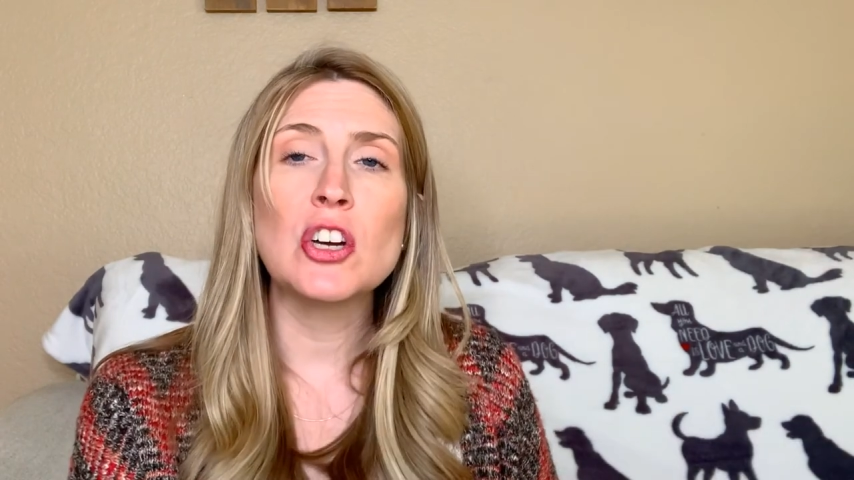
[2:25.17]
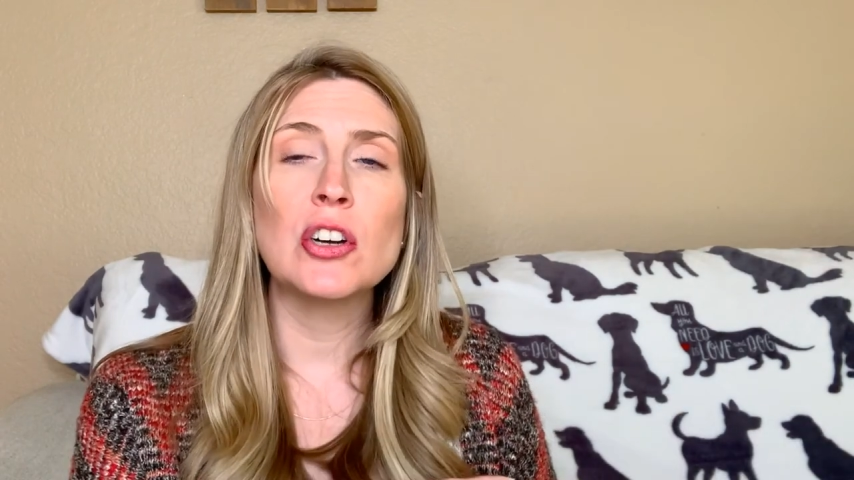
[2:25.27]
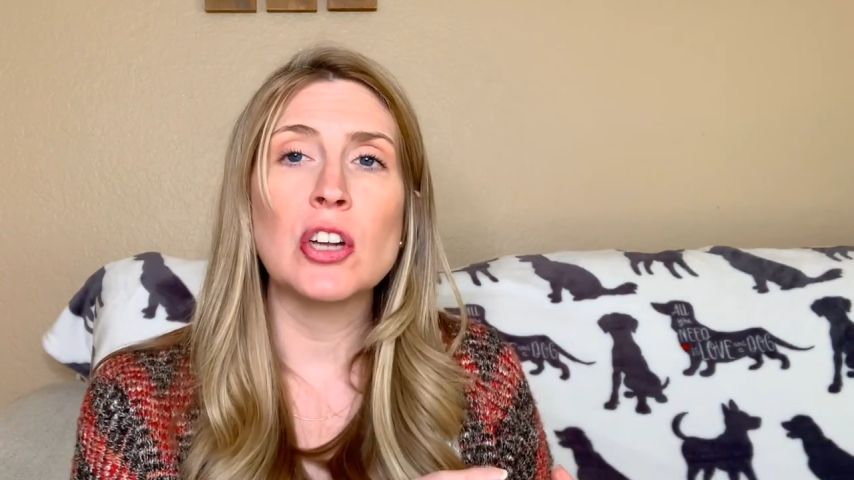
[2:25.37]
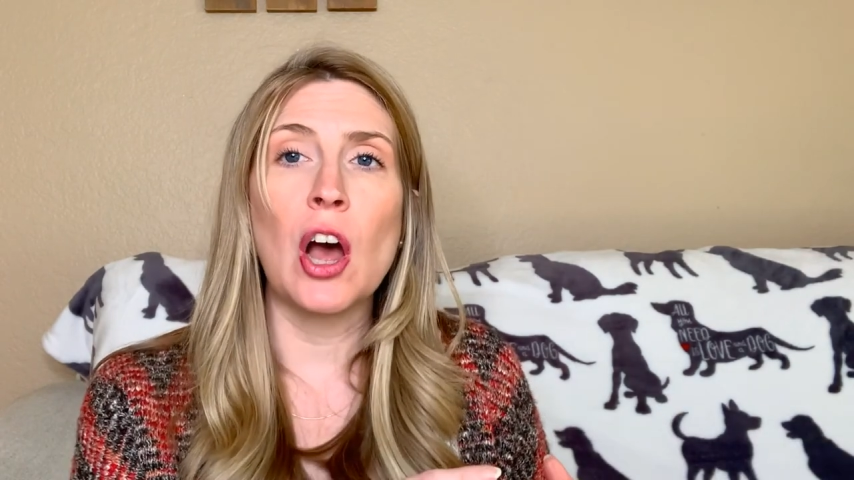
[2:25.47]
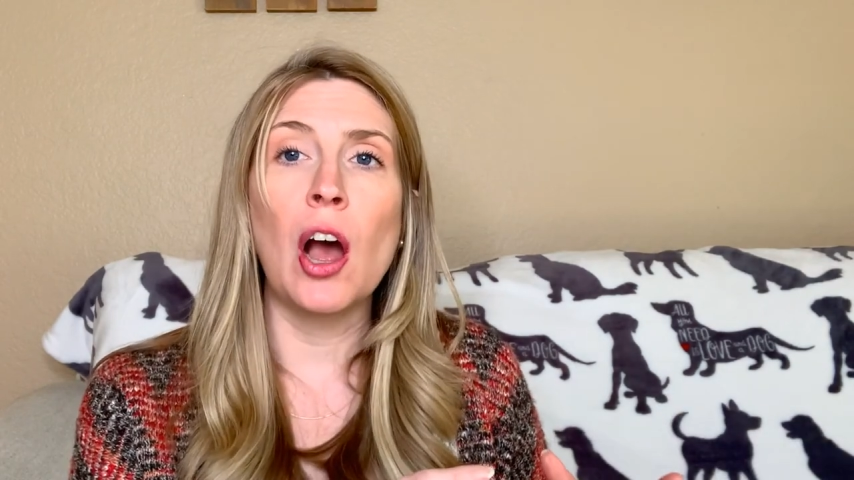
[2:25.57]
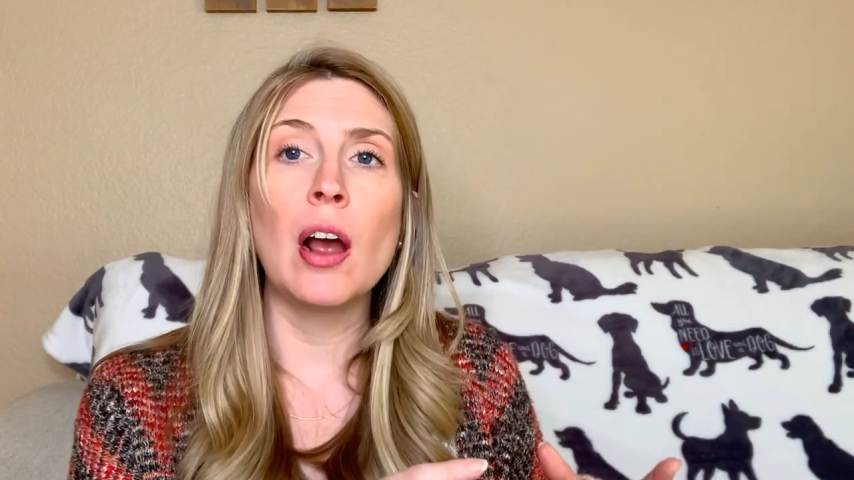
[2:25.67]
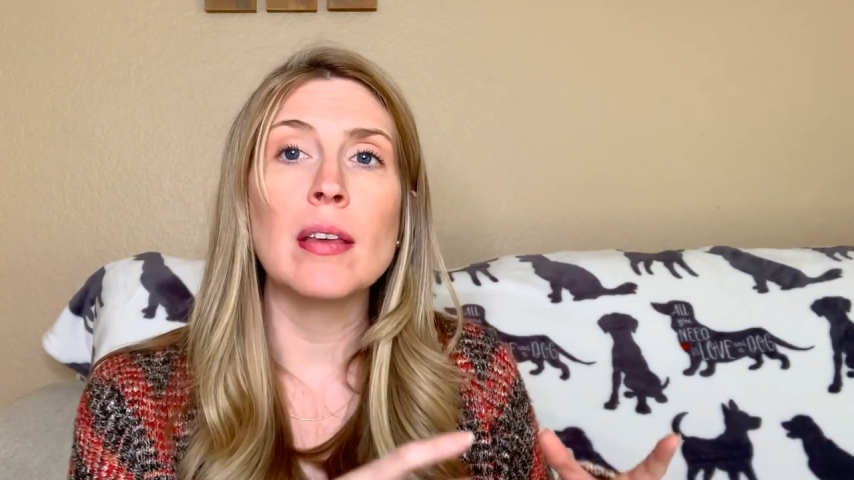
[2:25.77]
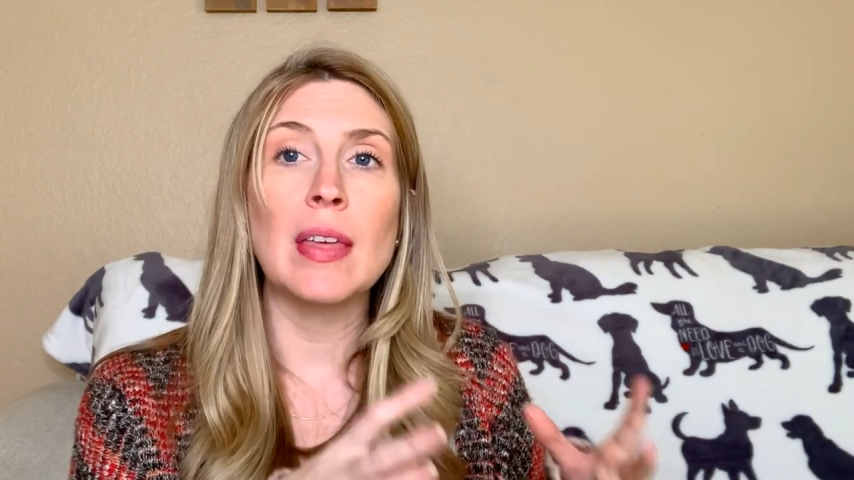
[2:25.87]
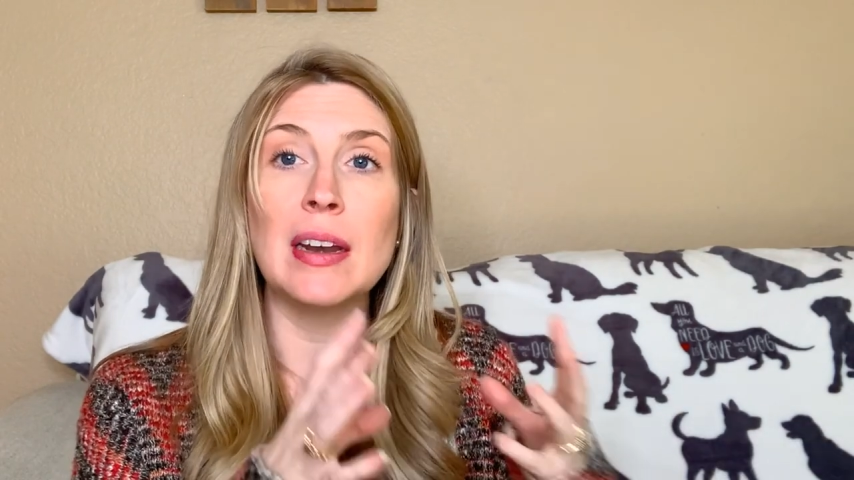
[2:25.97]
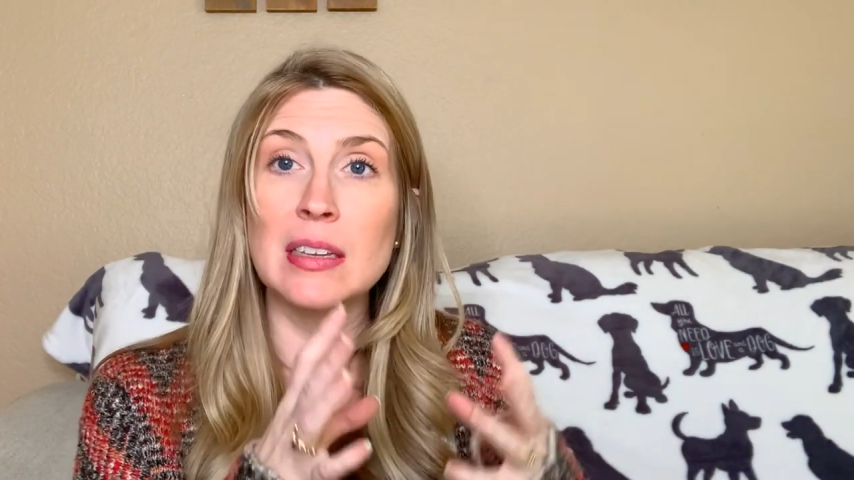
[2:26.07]
our
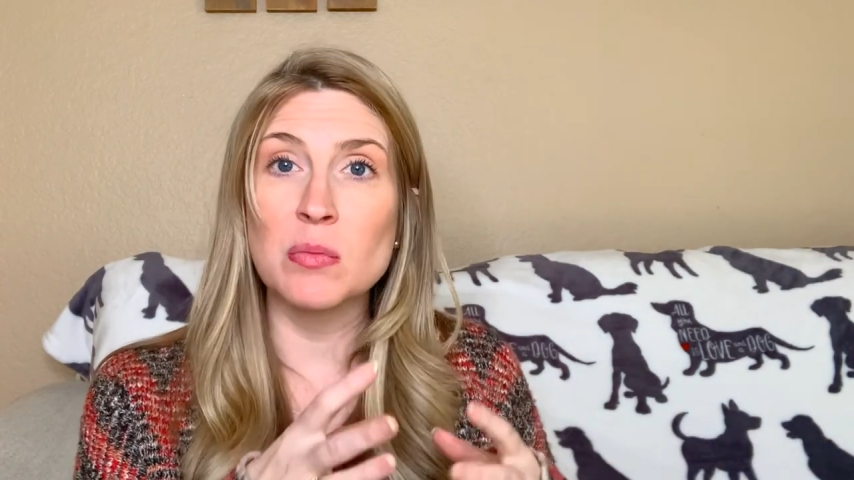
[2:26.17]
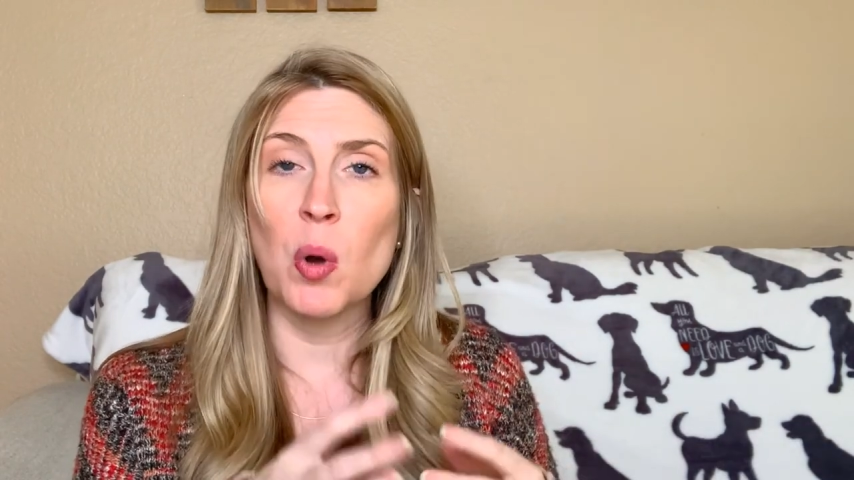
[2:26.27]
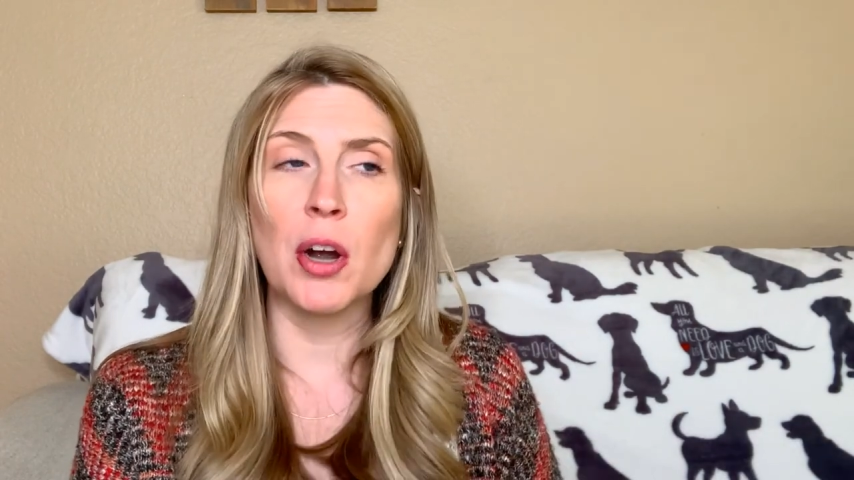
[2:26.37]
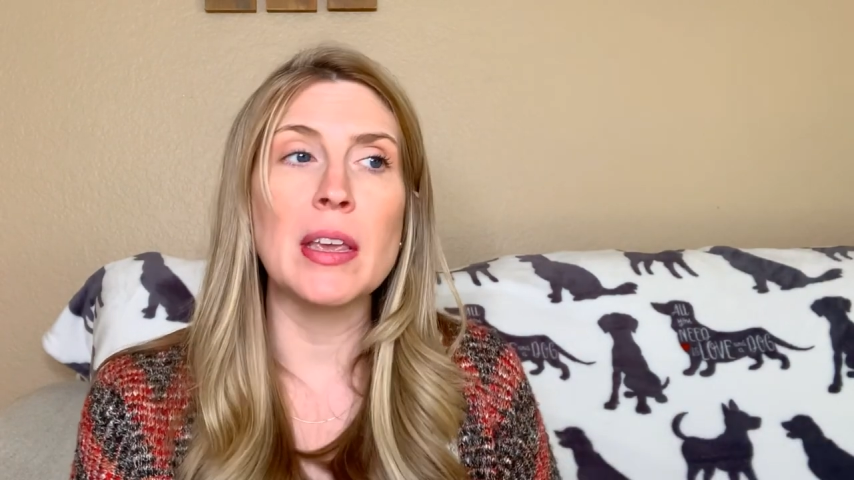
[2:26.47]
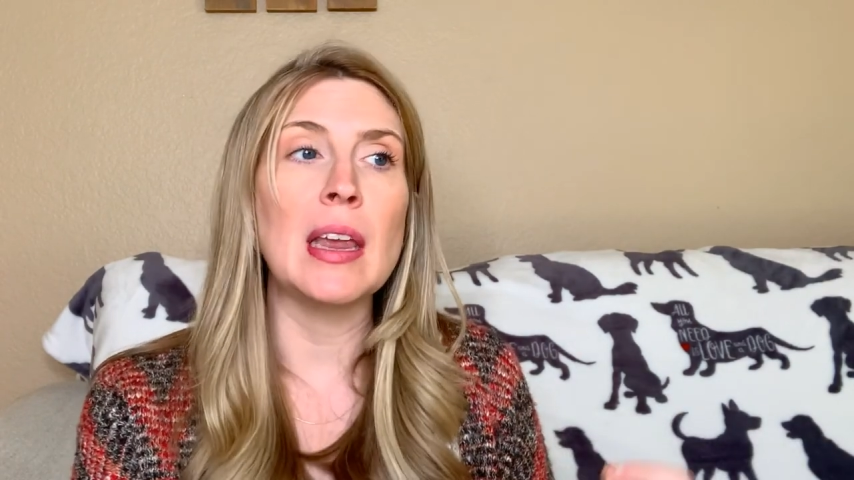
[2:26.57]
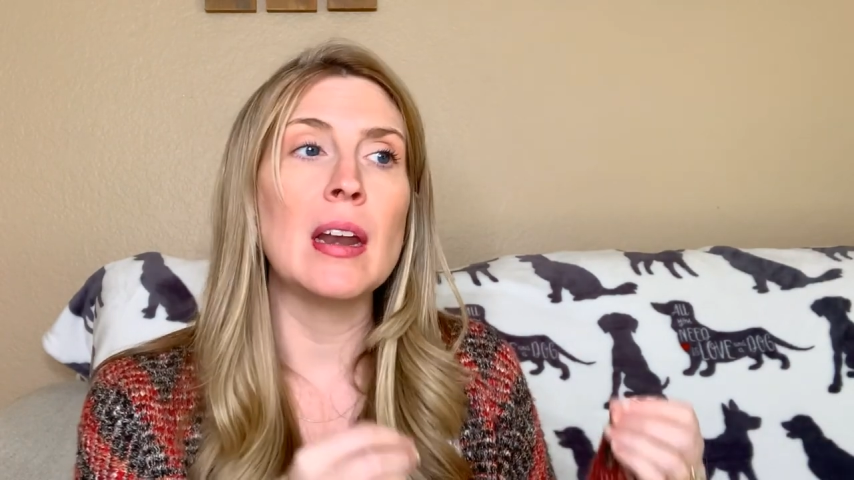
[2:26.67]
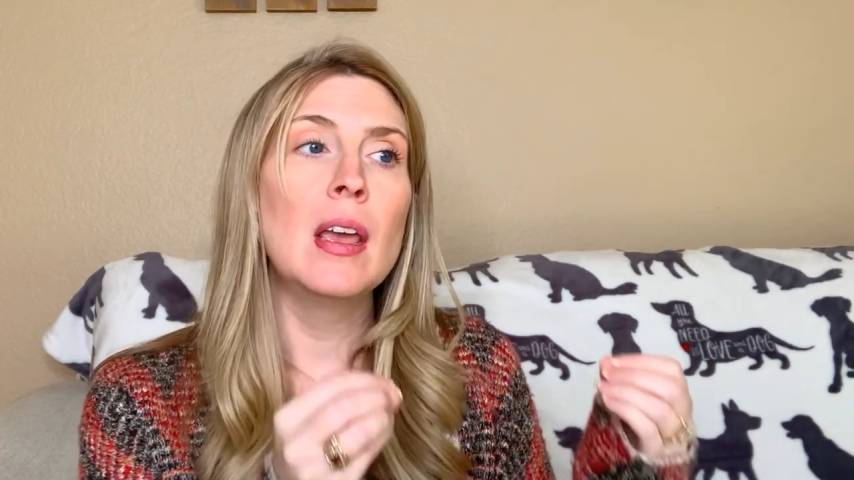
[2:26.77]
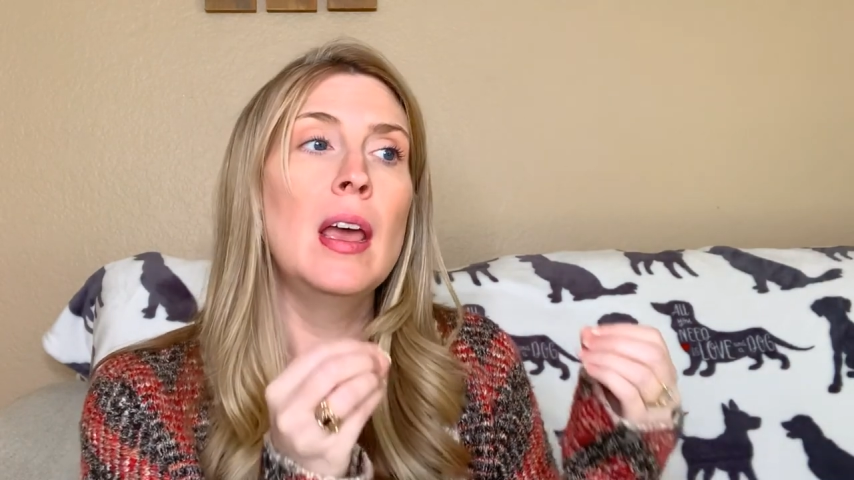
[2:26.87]
dog that is marking